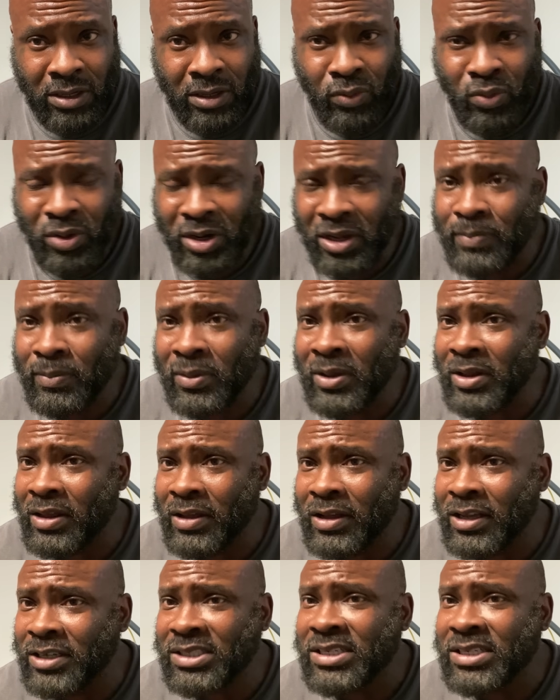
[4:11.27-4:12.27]

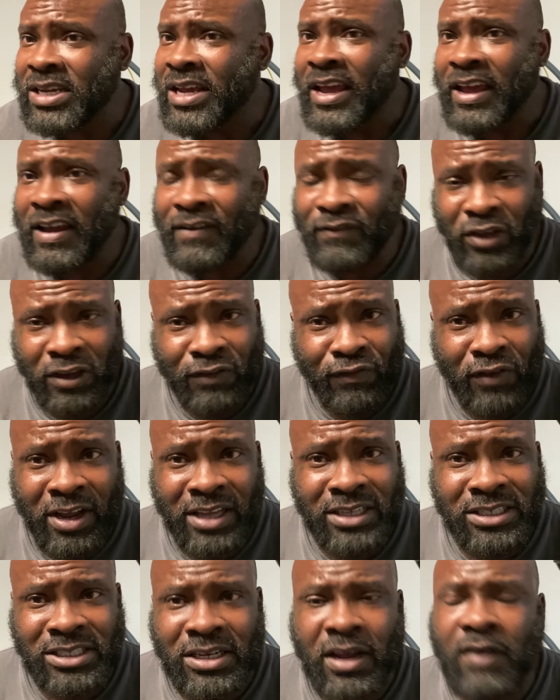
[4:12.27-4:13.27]
Because if it's for
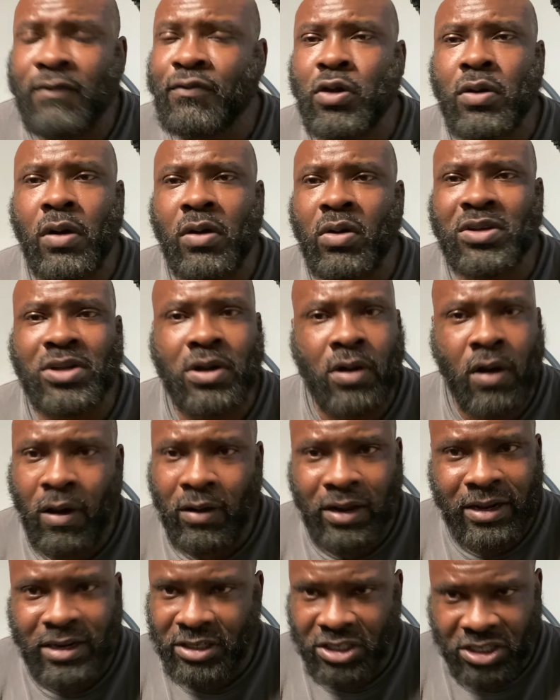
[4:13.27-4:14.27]
themselves, you don't call
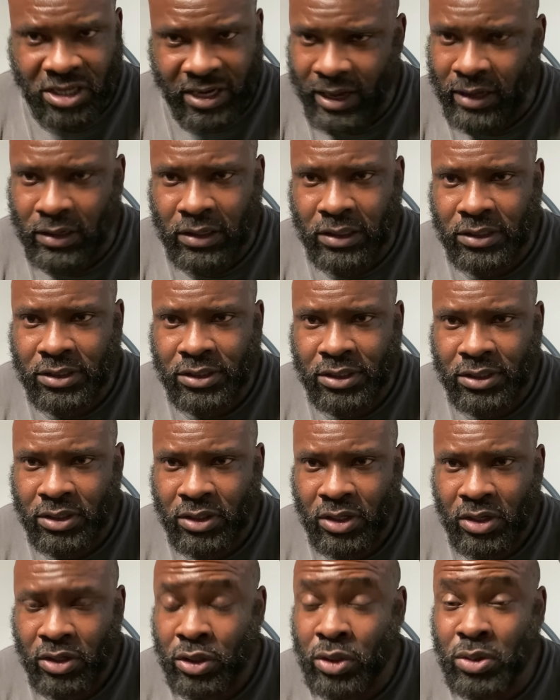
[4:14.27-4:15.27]
it a challenge.
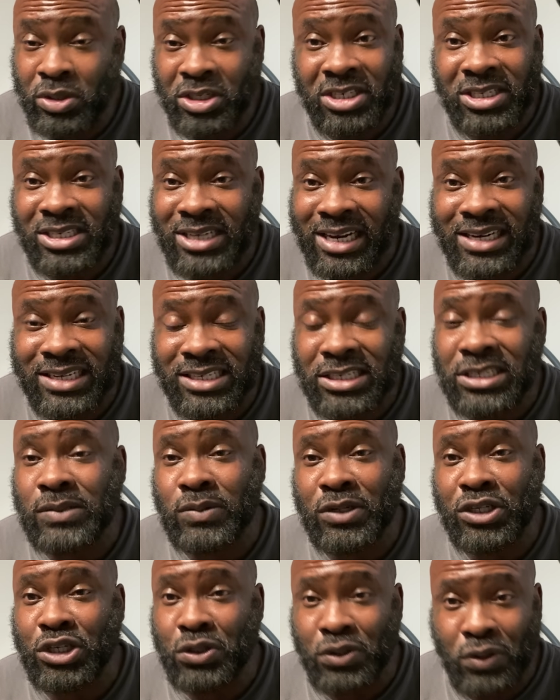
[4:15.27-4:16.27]
You just say, this is
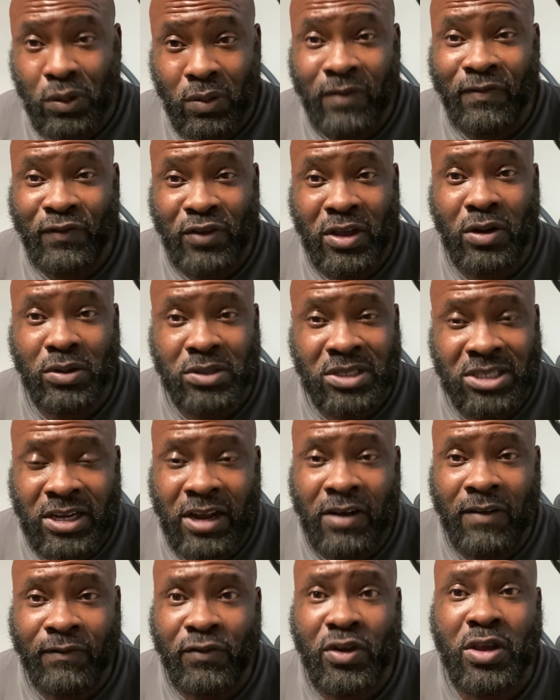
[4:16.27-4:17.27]
what you're doing for
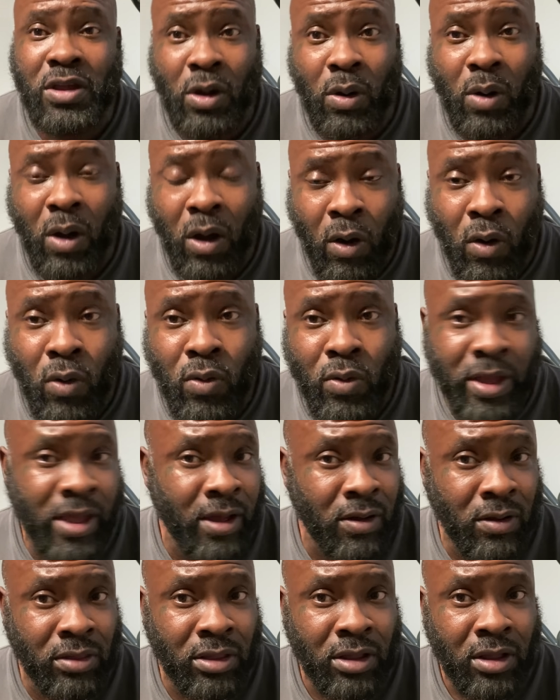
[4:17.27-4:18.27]
yourself, for your own
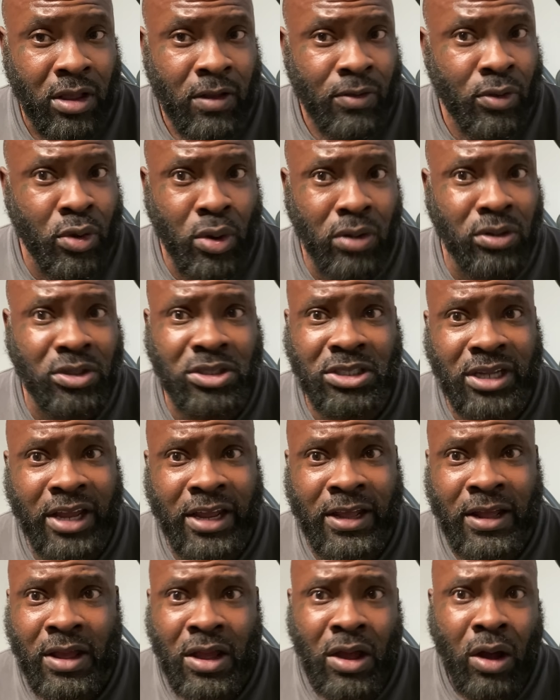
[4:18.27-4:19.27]
health. You don't
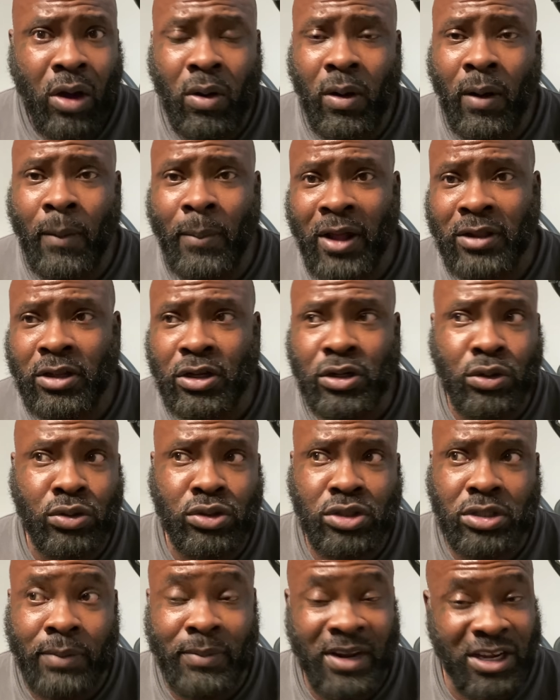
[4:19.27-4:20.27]
say, oh, I'm about to do
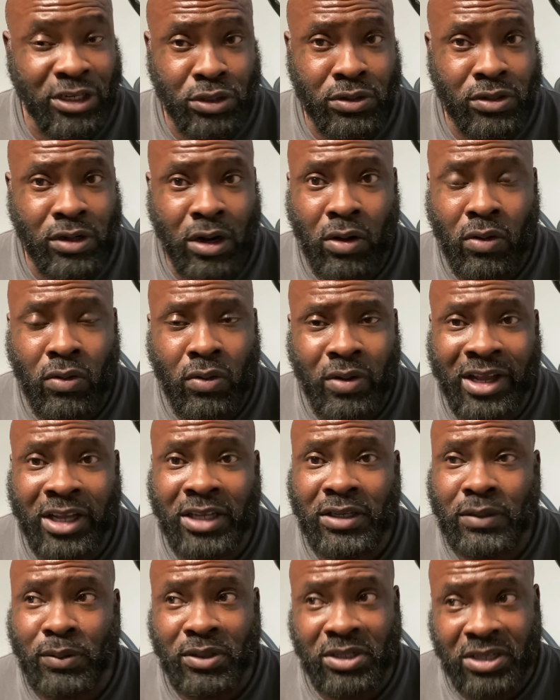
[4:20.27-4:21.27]
something that you know
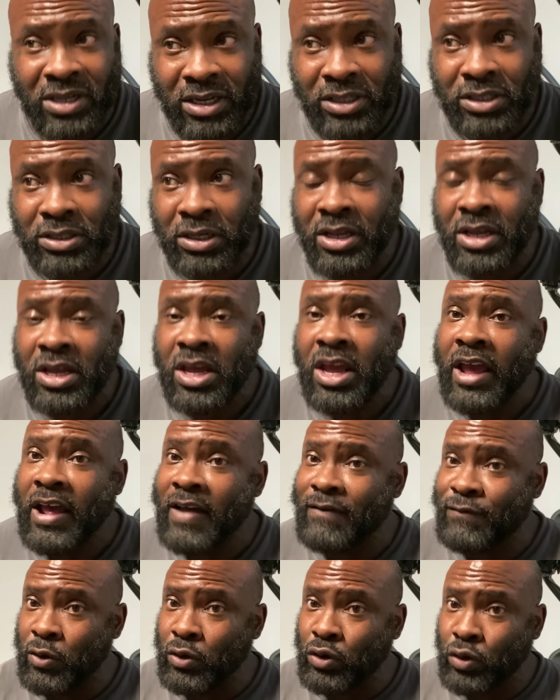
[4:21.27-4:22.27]
is potentially,
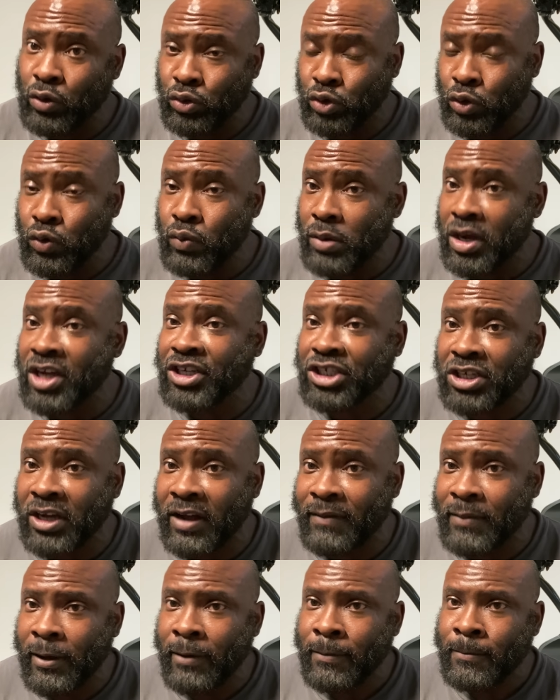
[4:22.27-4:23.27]
if you do too much
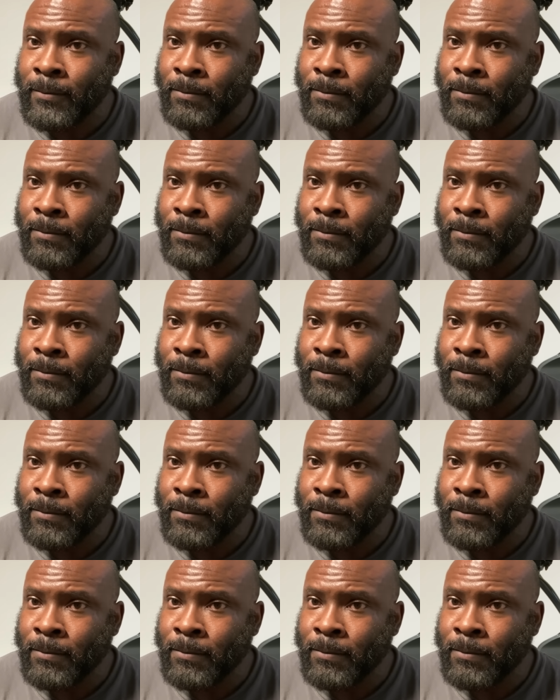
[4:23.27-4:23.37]
of it,